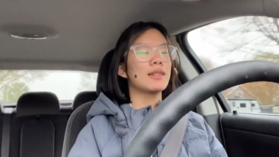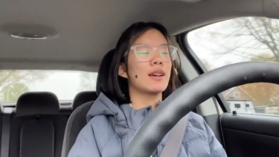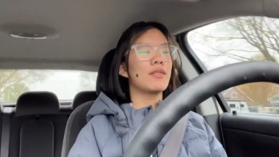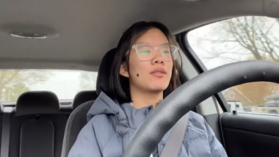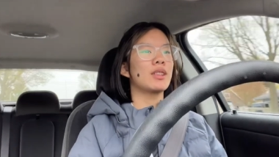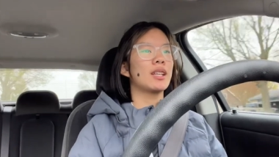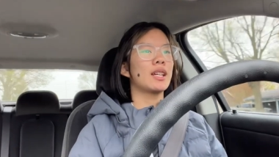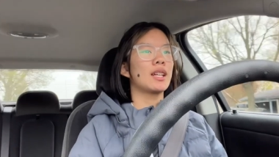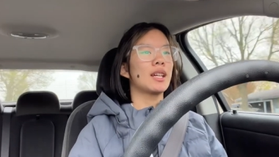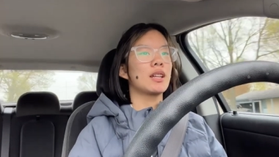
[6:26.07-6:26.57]

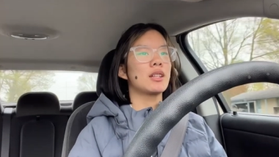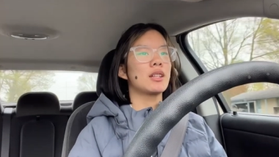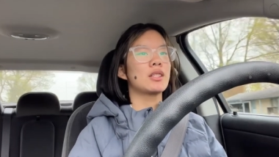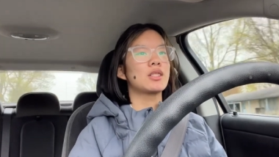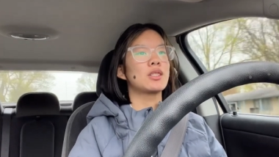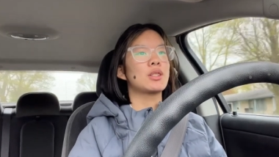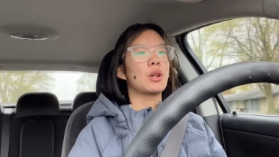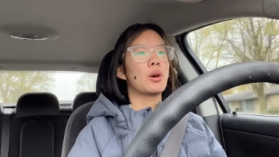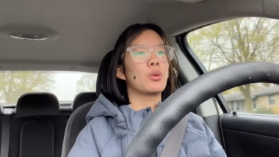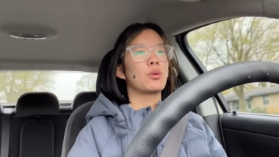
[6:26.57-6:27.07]
everything gets
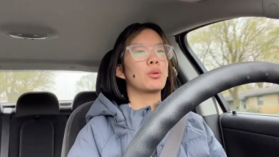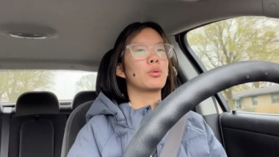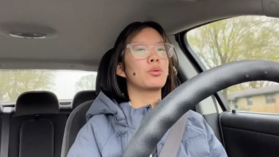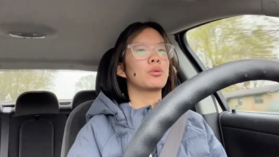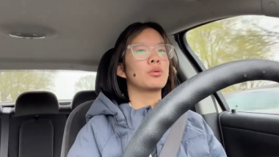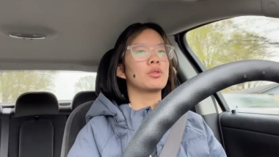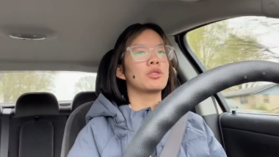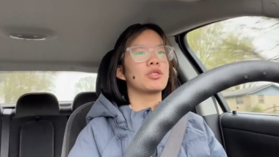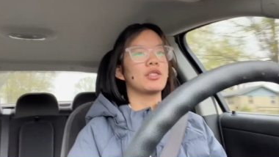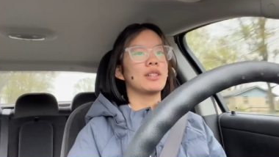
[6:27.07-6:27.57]
so
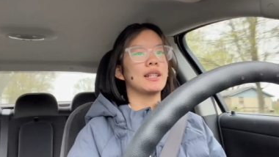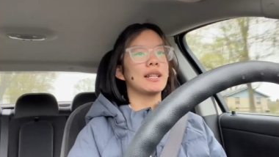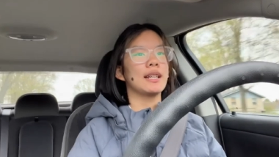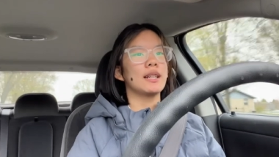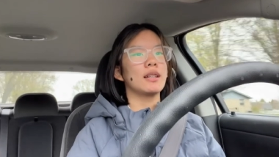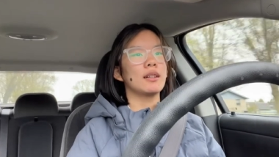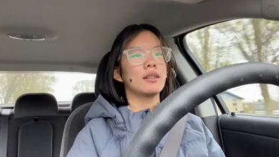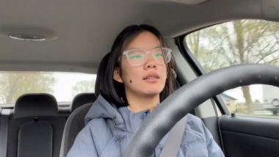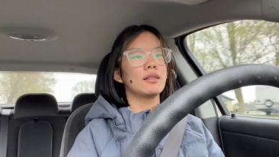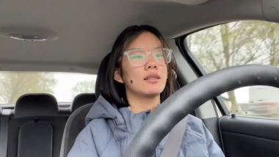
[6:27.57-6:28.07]

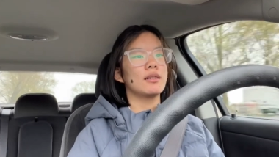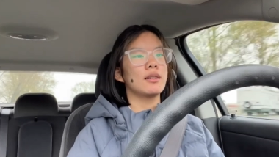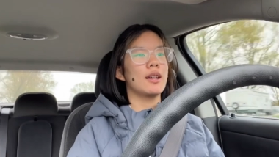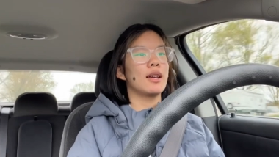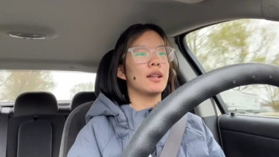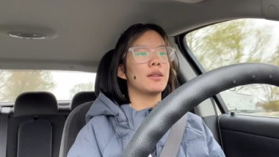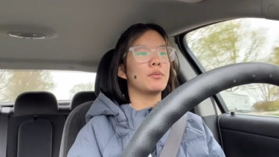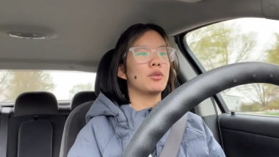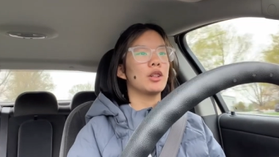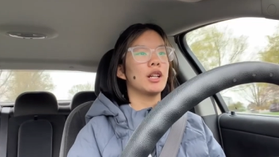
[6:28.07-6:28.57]
green
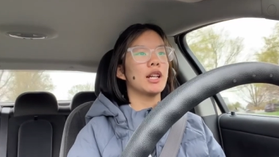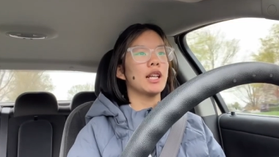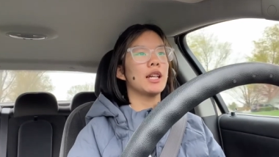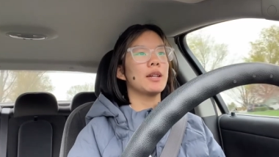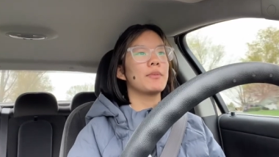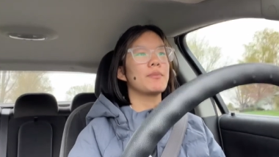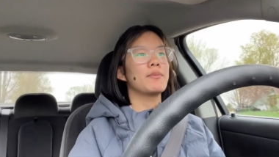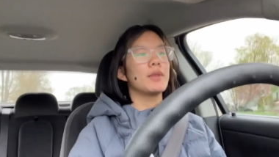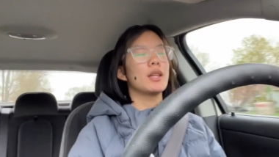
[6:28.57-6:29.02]
and pretty,